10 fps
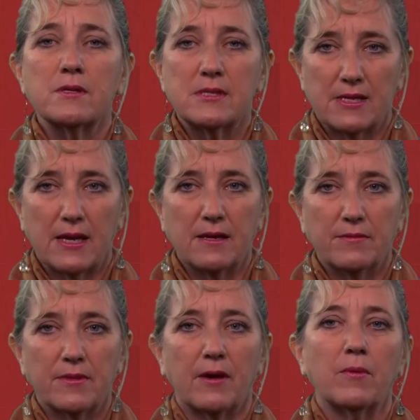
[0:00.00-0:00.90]
see
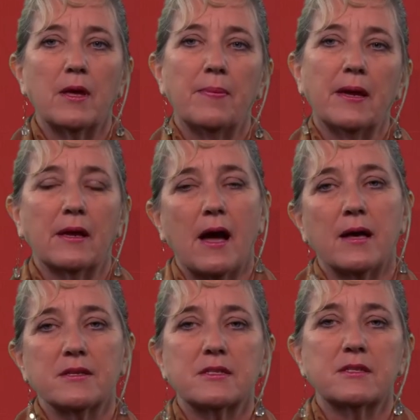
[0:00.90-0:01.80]
that we are being
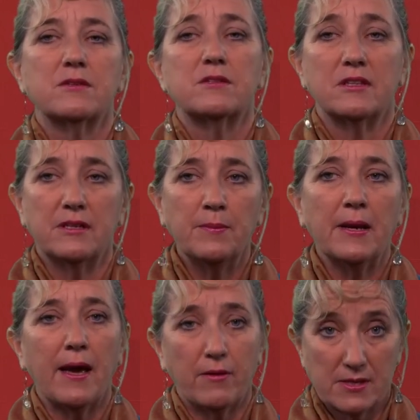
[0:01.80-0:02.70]
asked to limit
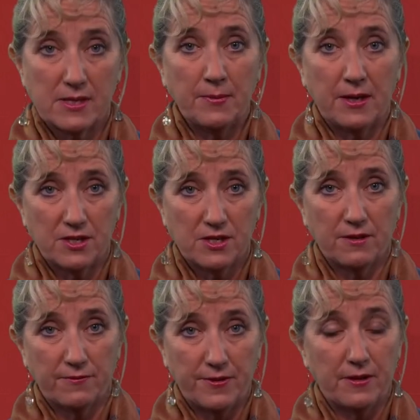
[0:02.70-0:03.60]
our examination
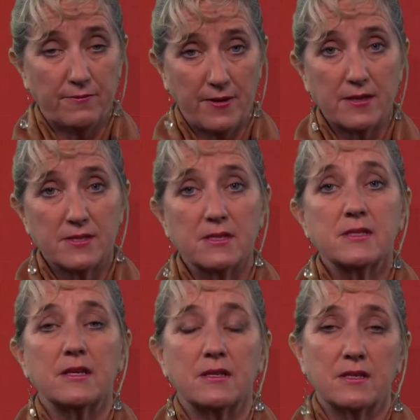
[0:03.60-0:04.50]
of the advances
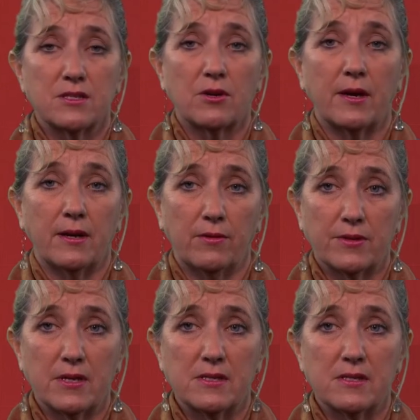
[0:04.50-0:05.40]
in the Australian
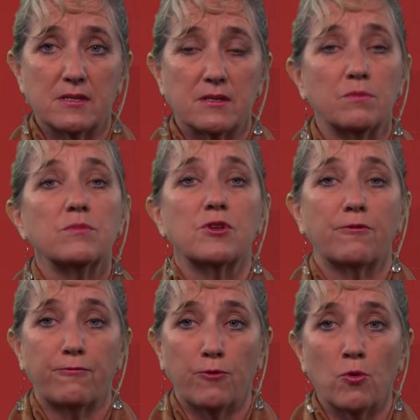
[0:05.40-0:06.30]
healthcare system to
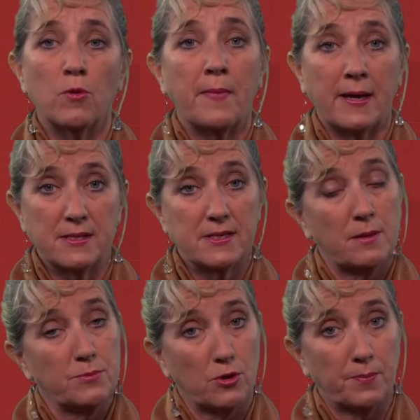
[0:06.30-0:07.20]
4 main
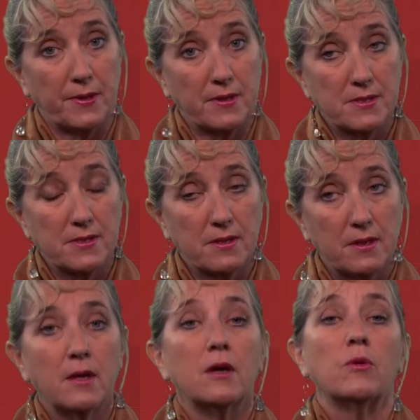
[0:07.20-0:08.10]
subtopics,
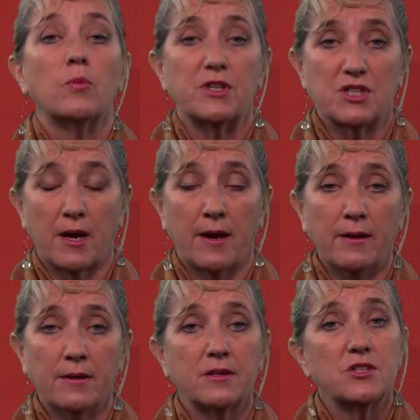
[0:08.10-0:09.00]
which are
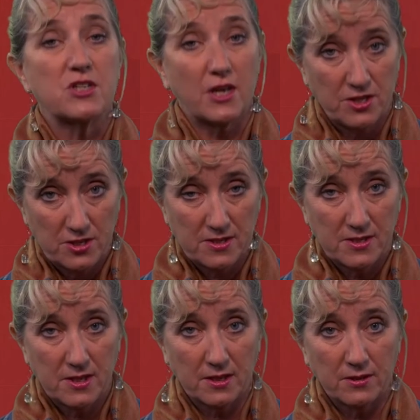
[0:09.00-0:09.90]
changes in
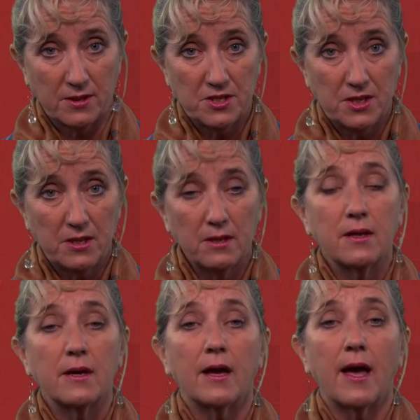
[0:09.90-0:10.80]
technology,
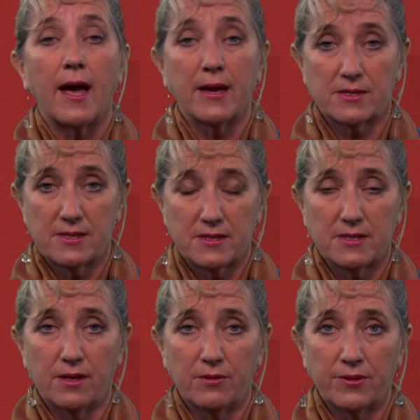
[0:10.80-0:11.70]
access to
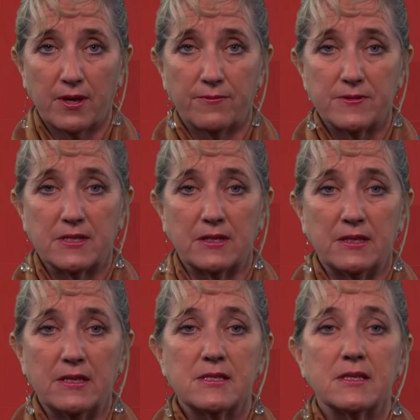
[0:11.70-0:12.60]
healthcare
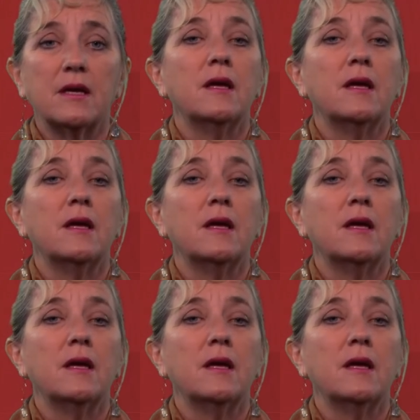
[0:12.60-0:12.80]
facilities,